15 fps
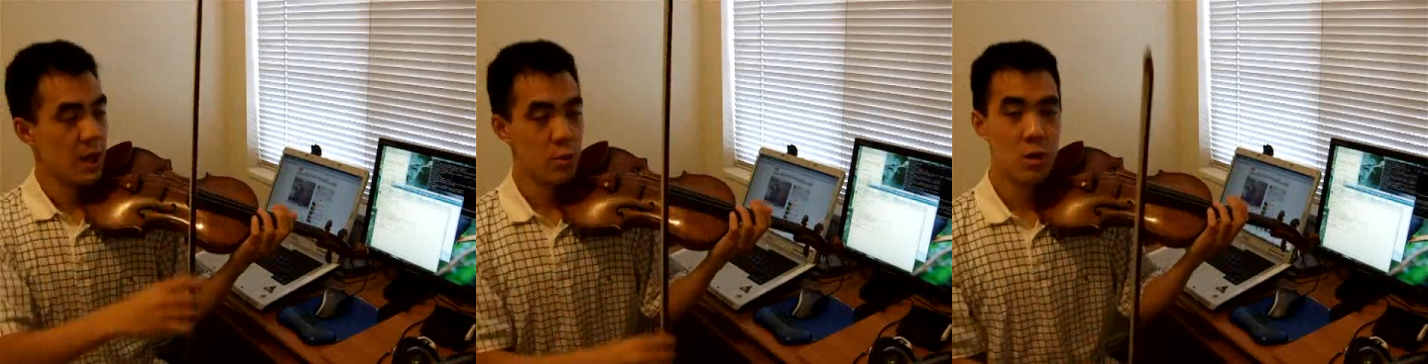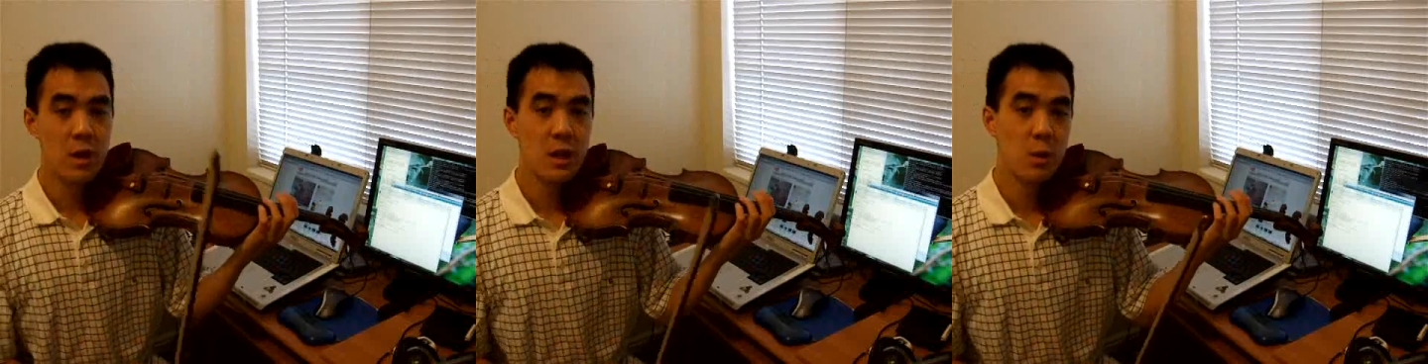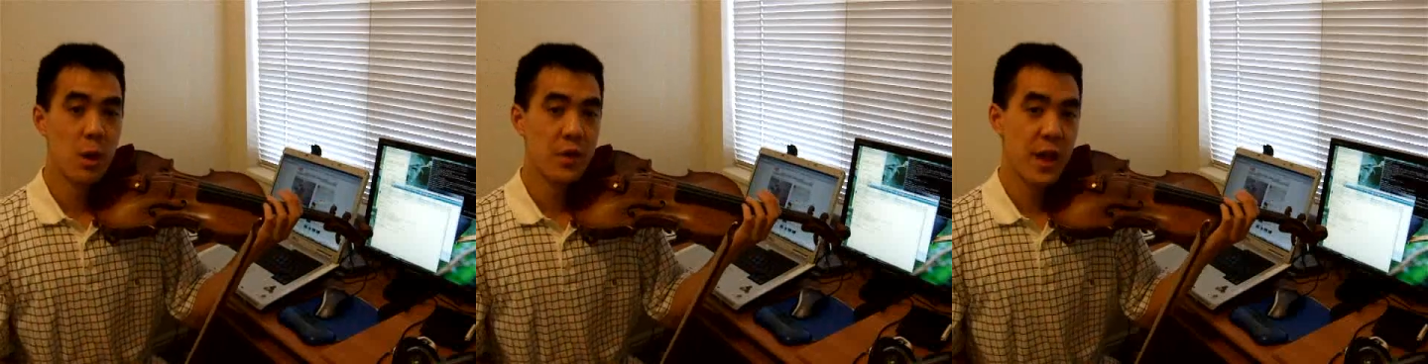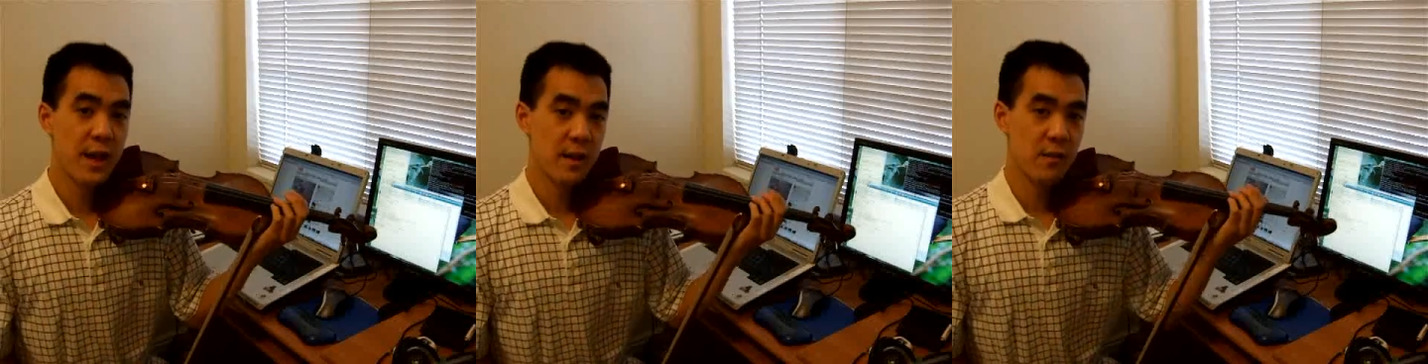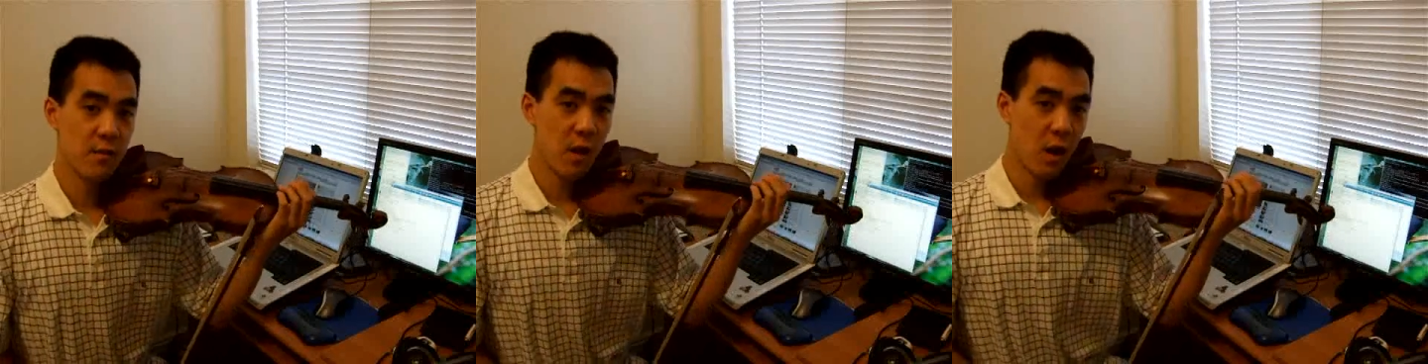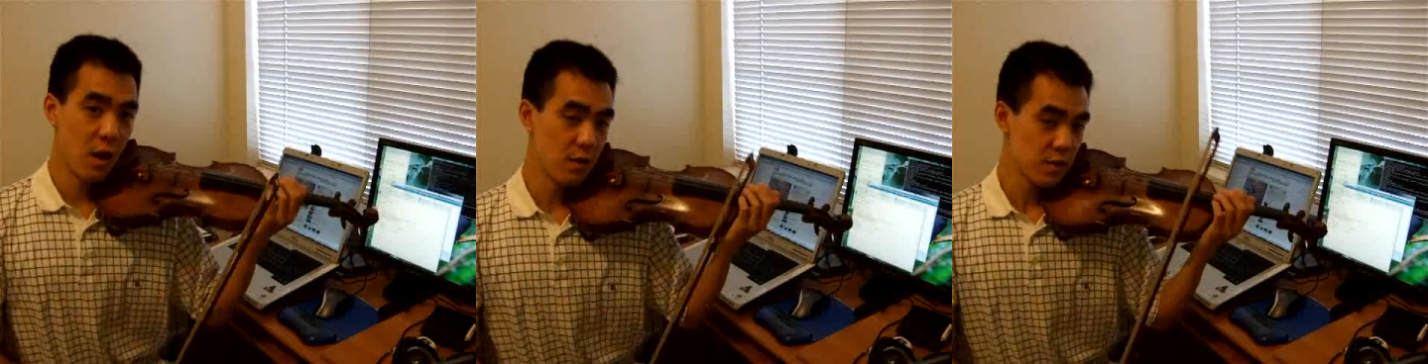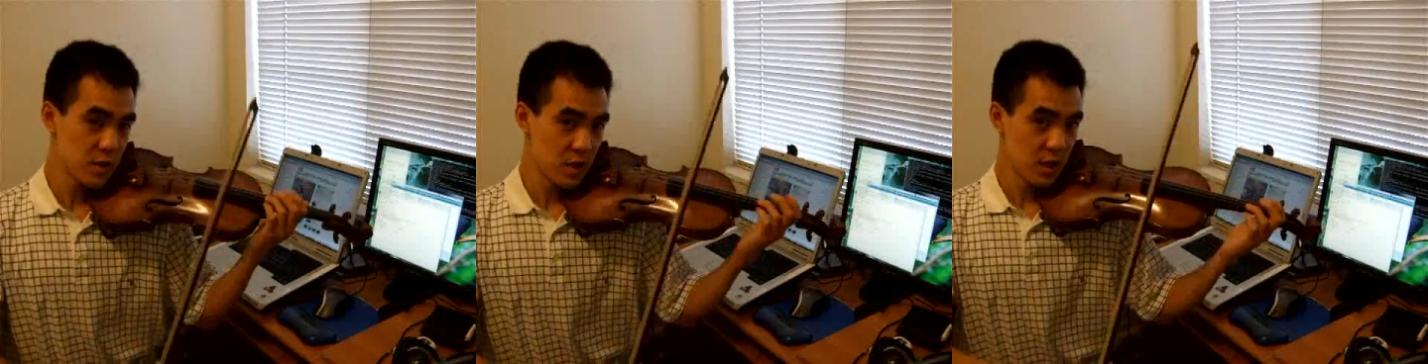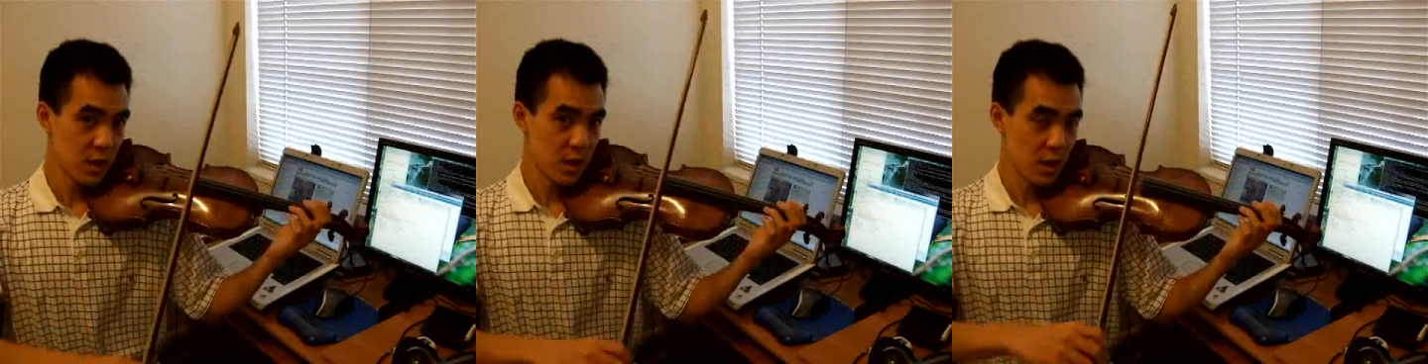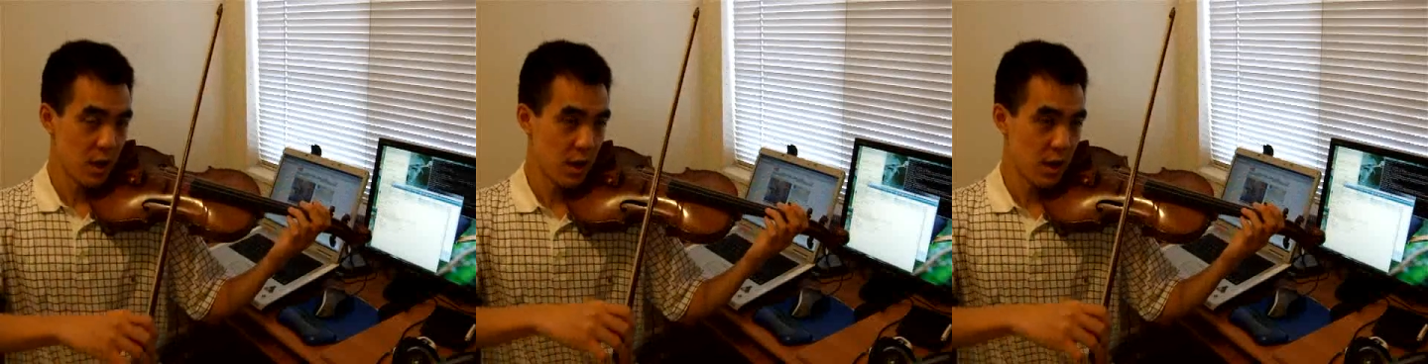And really what that involves